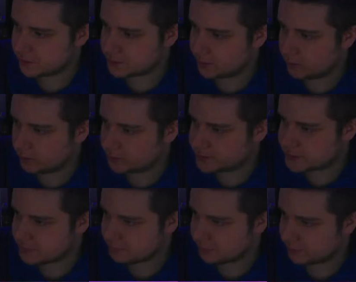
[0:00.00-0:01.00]
It's kind of hard to
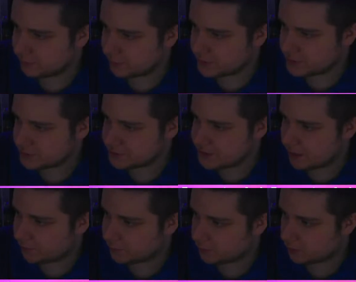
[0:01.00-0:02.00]
see, but there it is. So you see
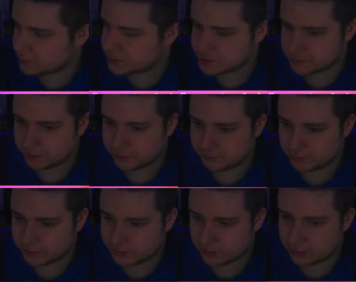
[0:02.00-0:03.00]
how the coast is relatively
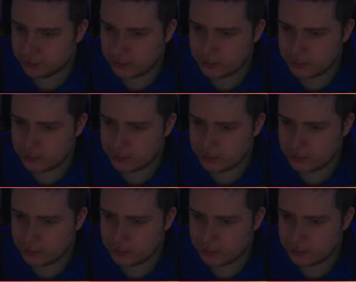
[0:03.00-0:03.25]
clear?